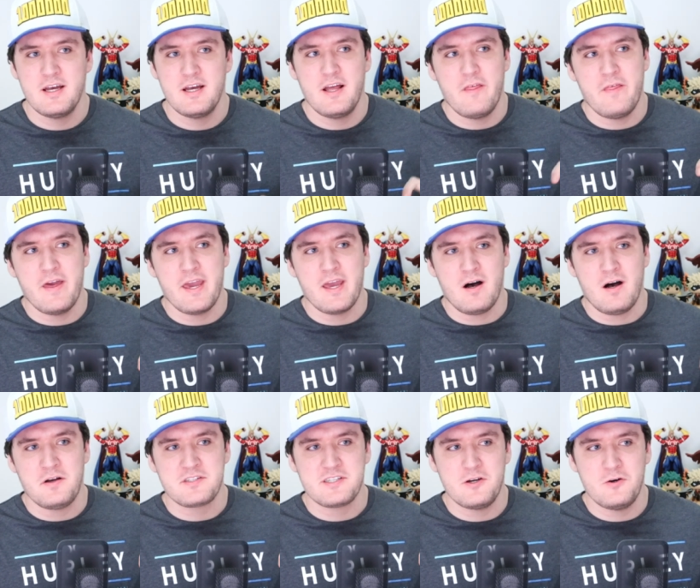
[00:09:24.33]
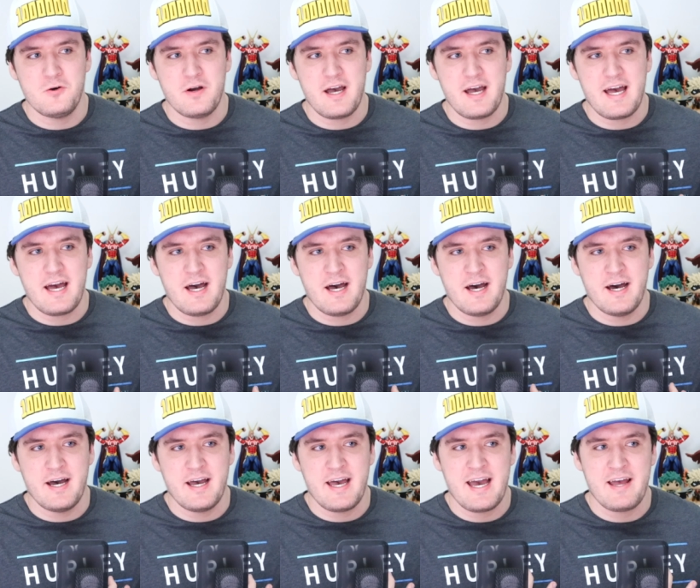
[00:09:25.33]
they also
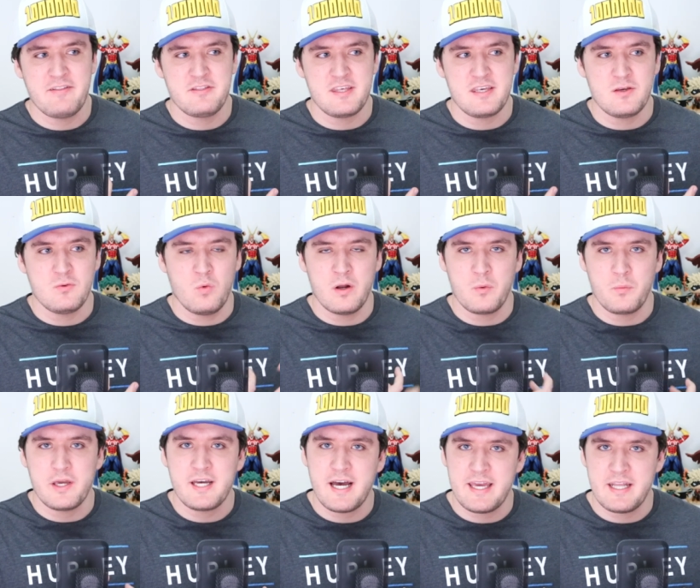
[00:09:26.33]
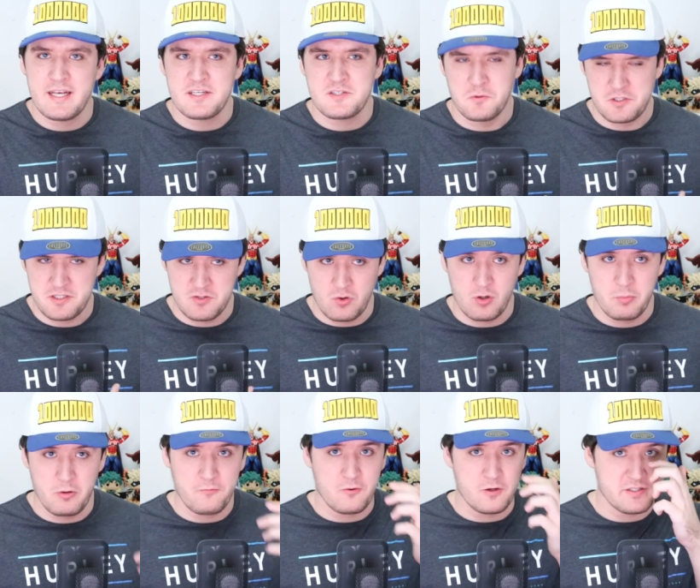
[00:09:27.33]
uh, had the one week hiatus, which is normal
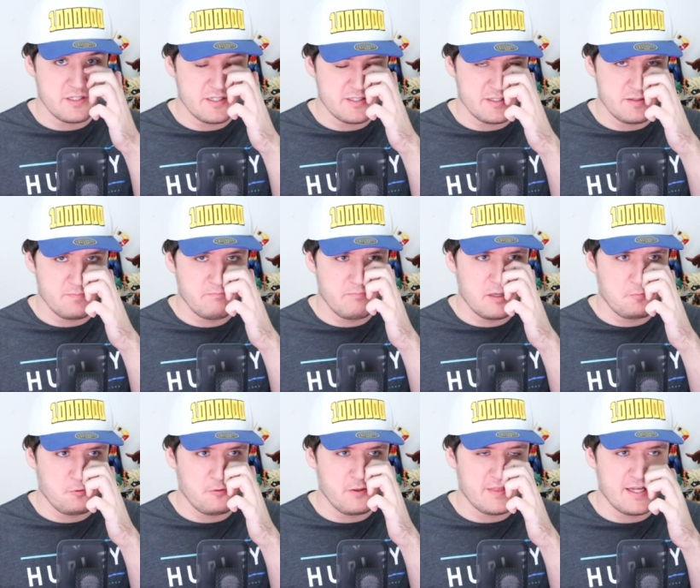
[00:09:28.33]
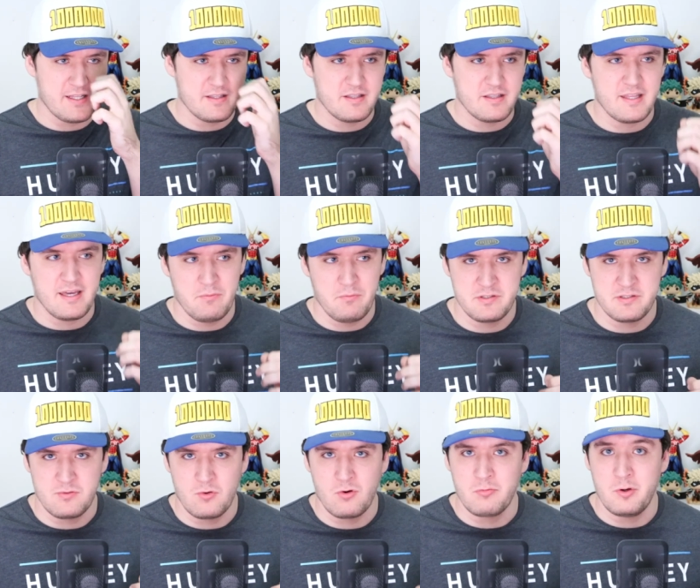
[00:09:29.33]
for a season. People think that that wasn't
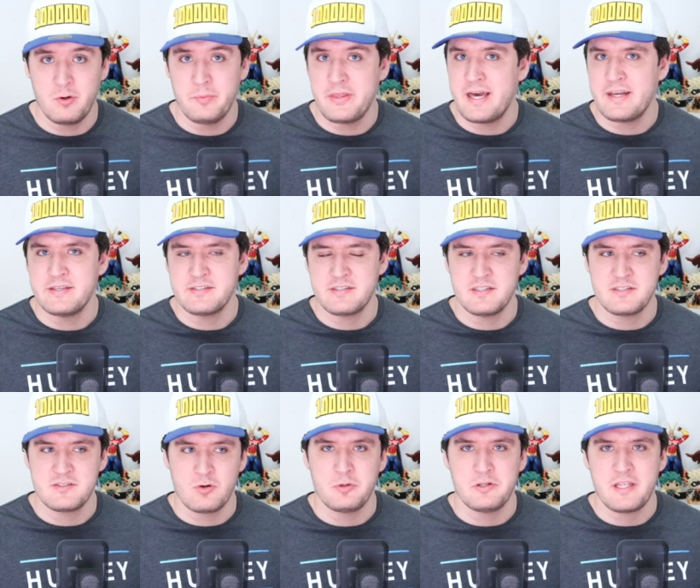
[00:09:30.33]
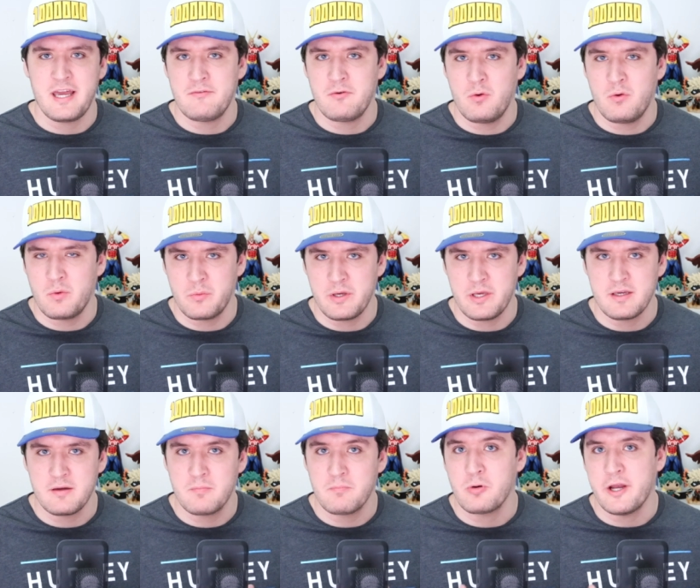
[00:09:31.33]
normal, but that is. It's normal to have a one week
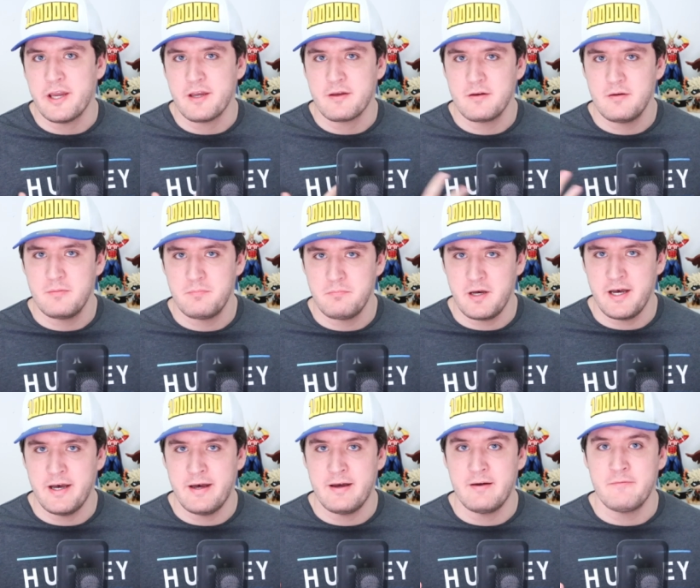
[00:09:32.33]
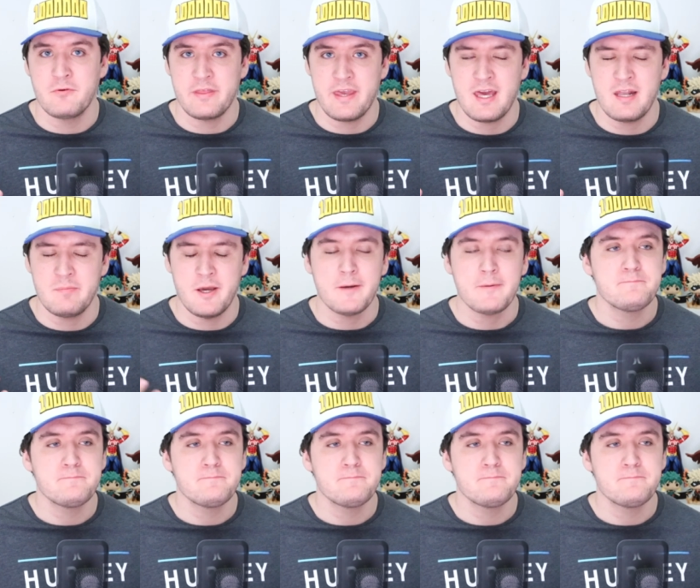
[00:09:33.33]
break uh, for the anime.